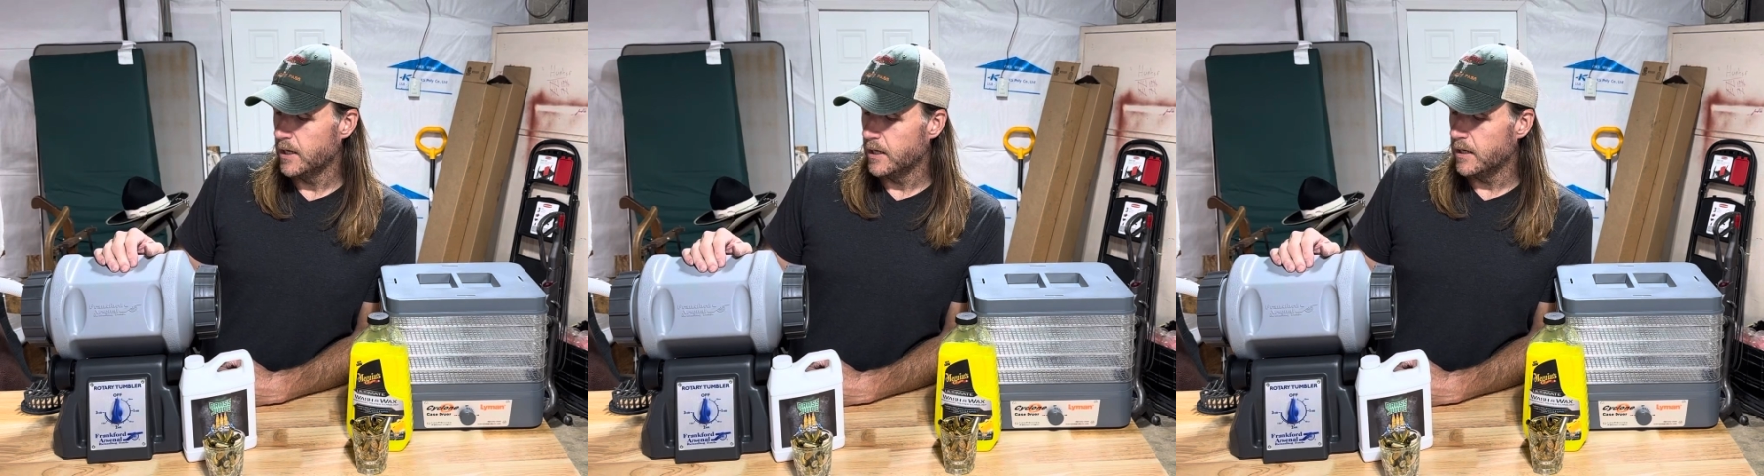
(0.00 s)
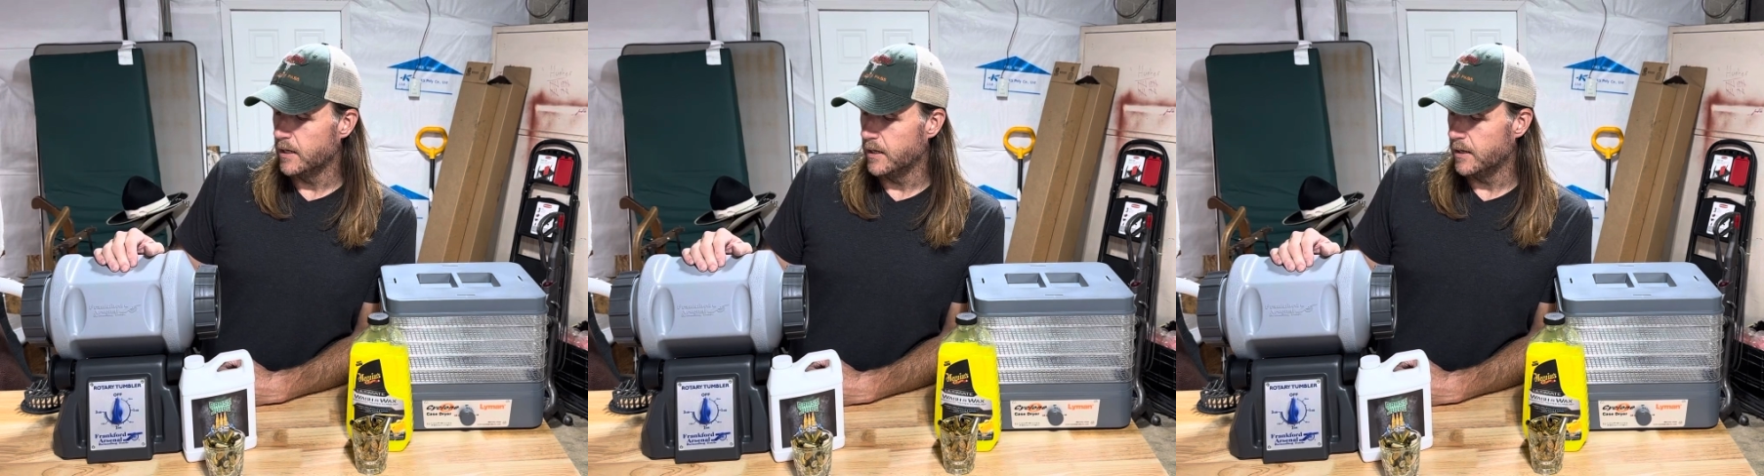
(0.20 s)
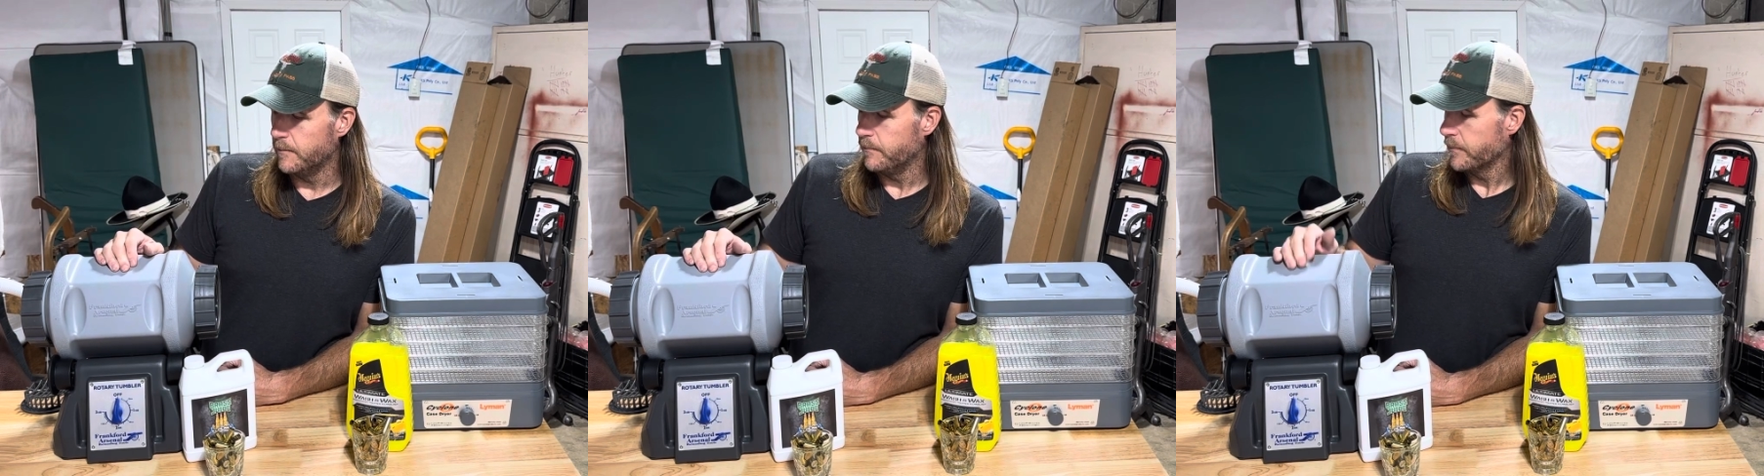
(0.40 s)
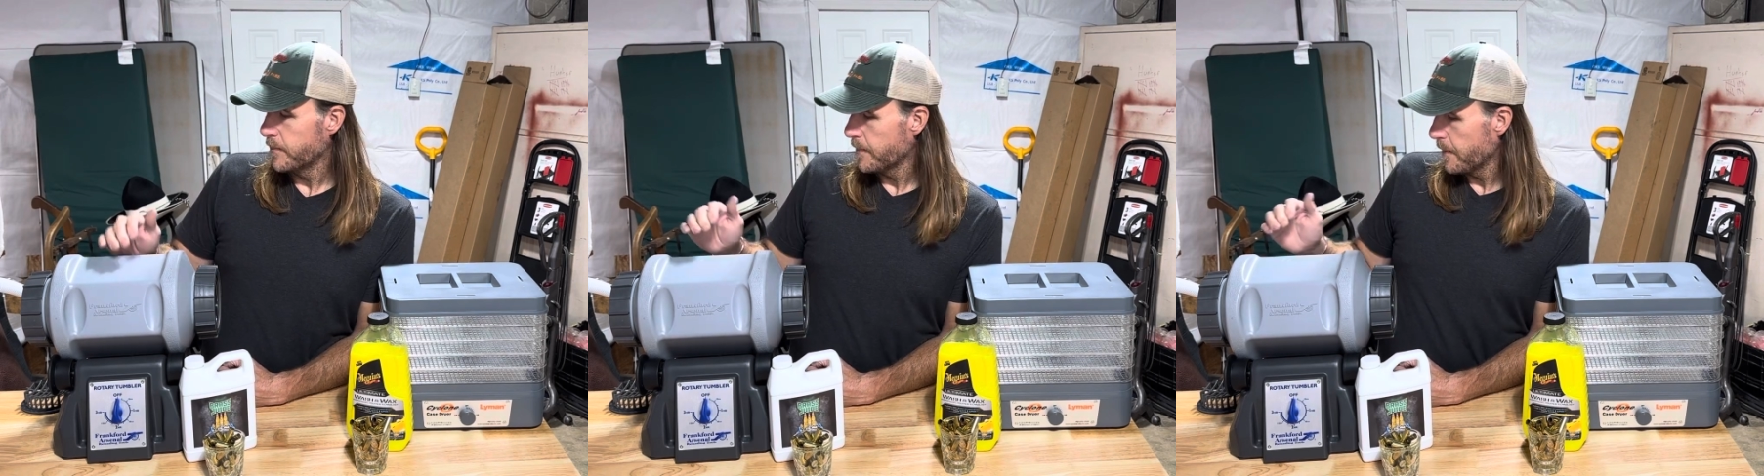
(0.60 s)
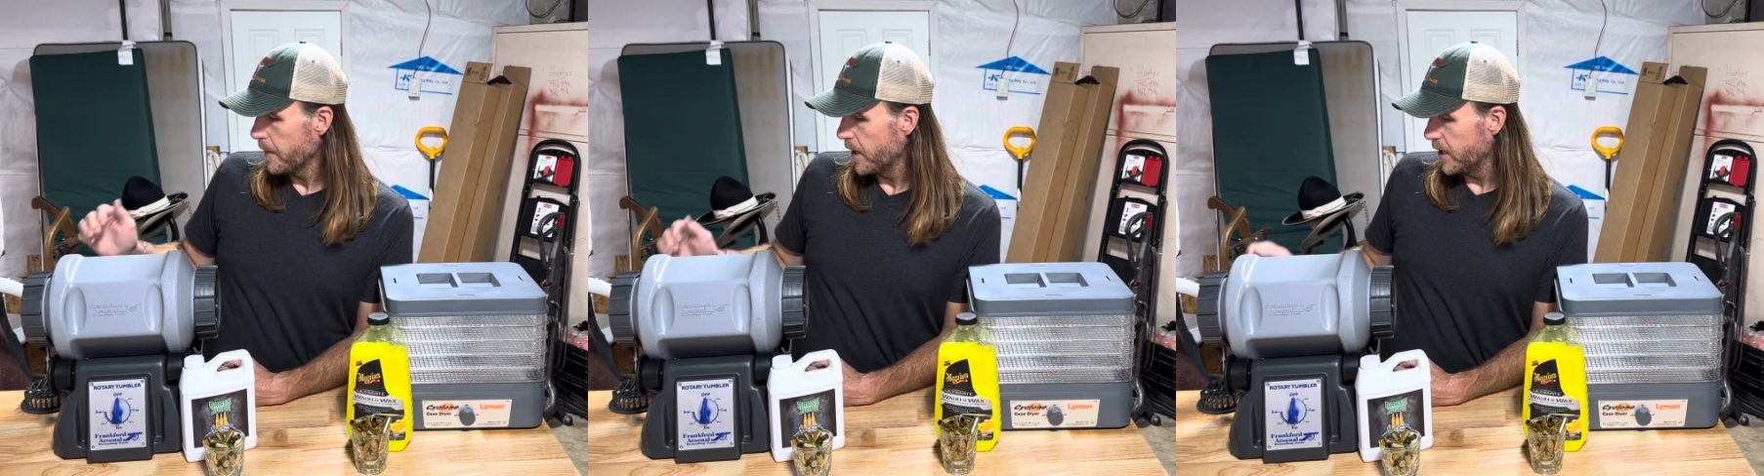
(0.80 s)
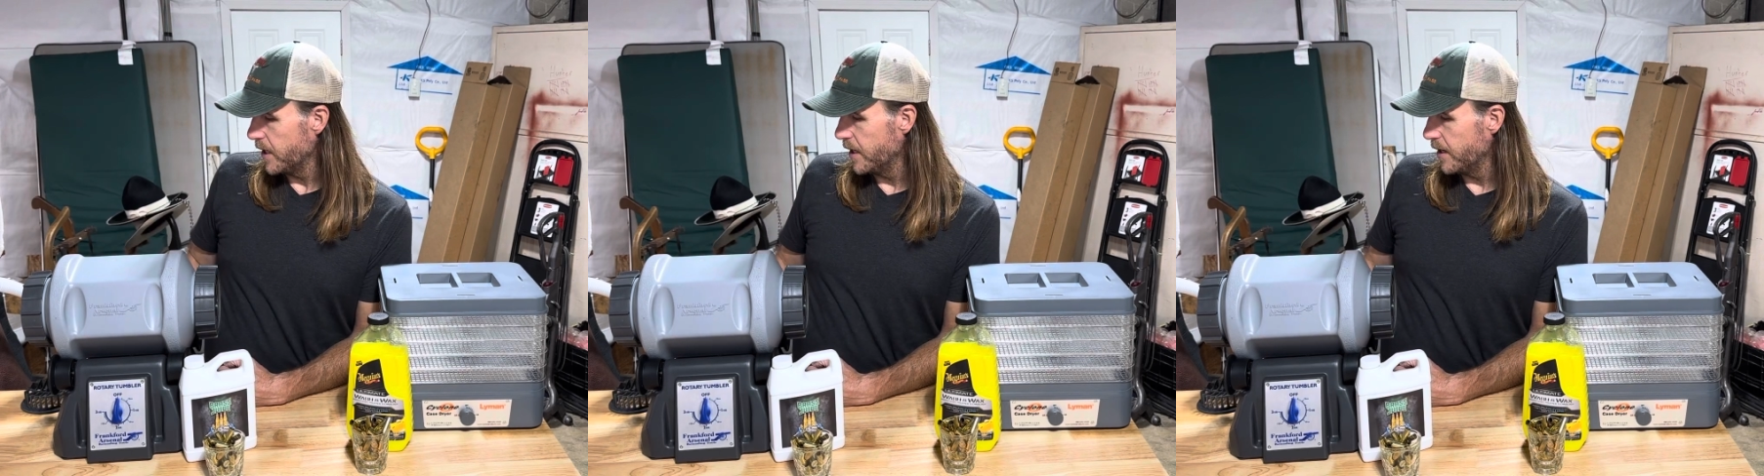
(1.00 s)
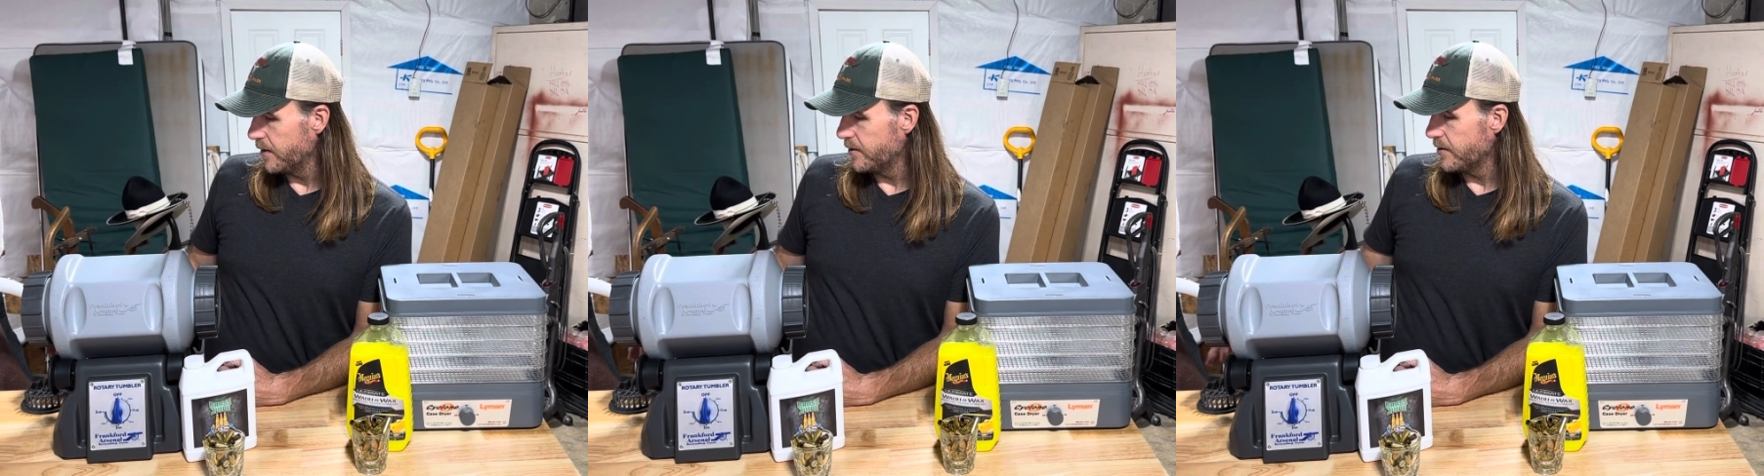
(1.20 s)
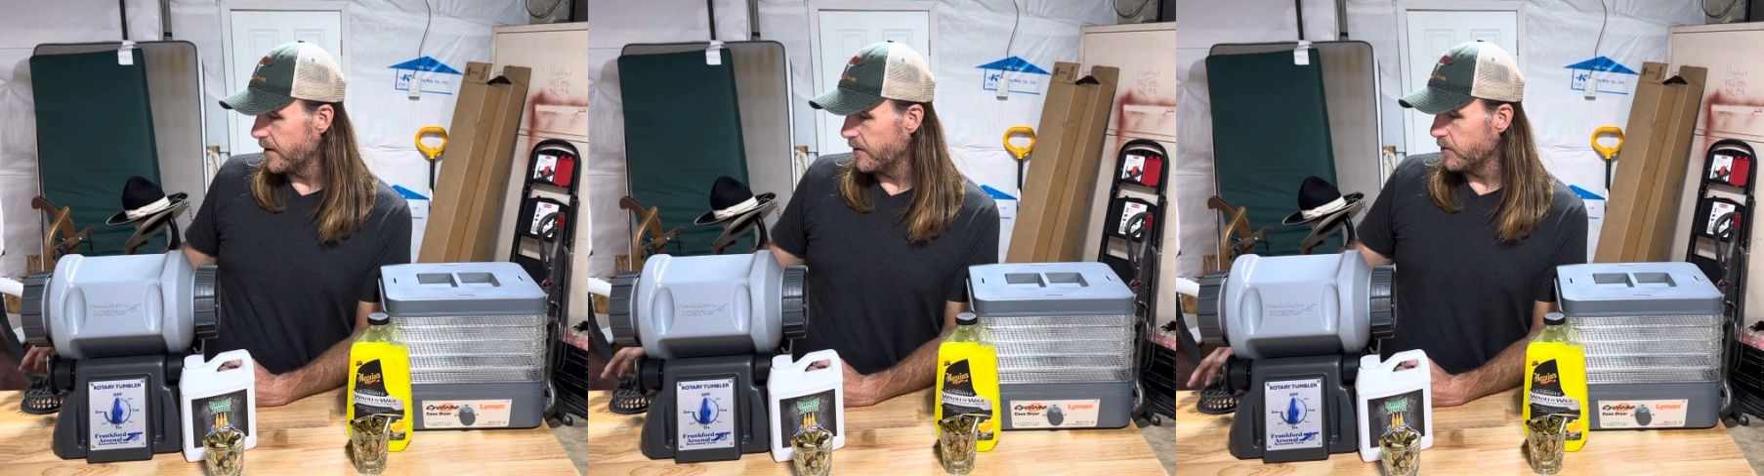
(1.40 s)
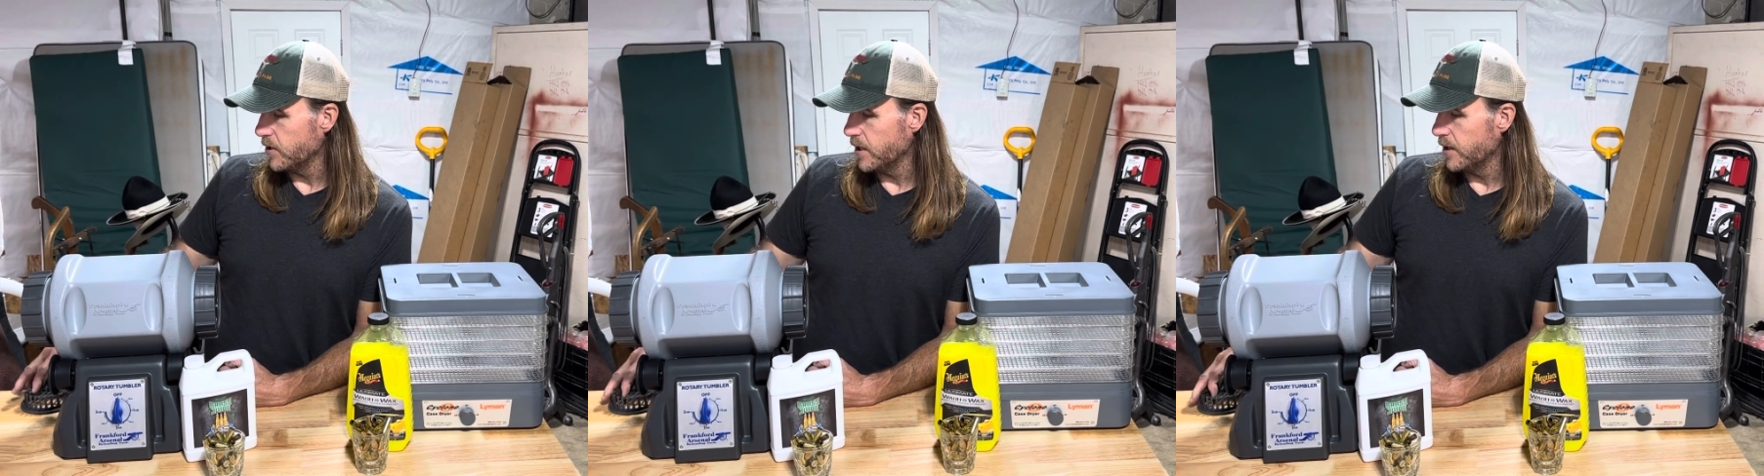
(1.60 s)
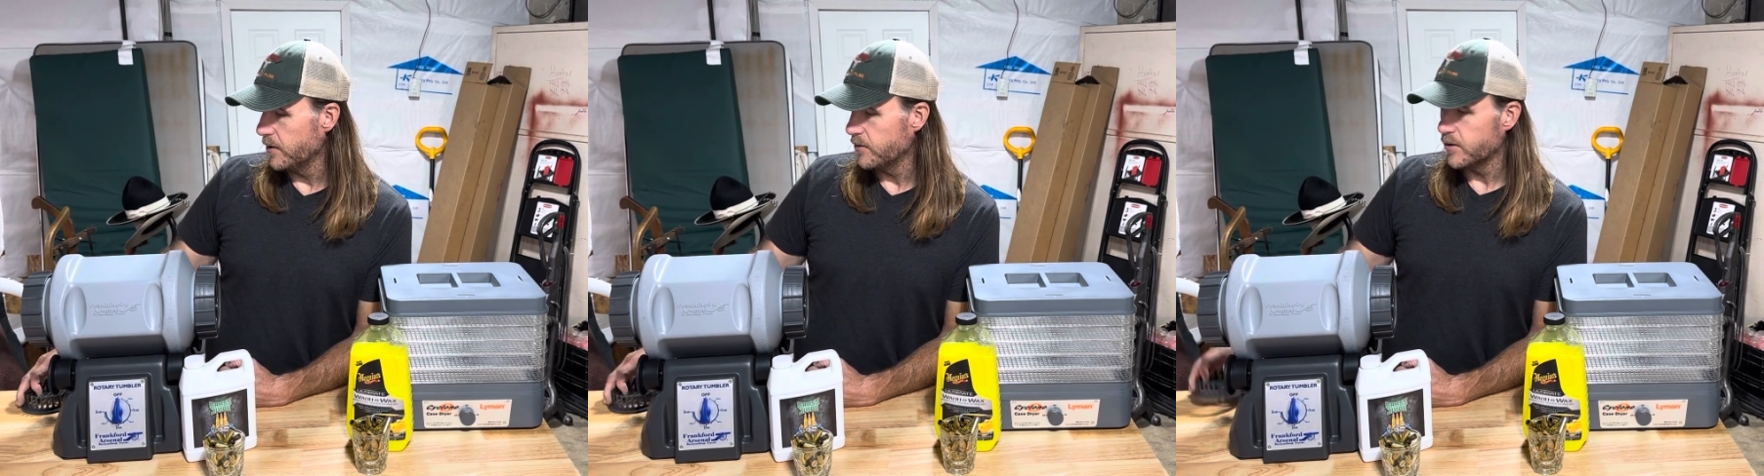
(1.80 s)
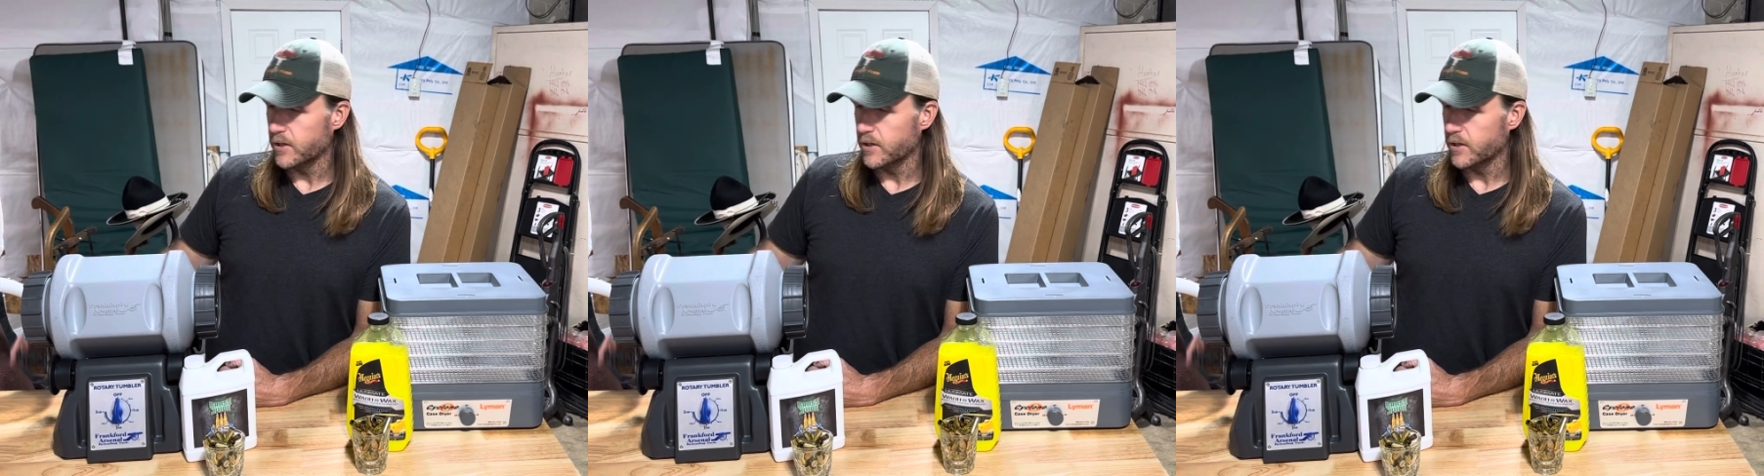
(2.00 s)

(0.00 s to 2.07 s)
Again, it's 7 liters.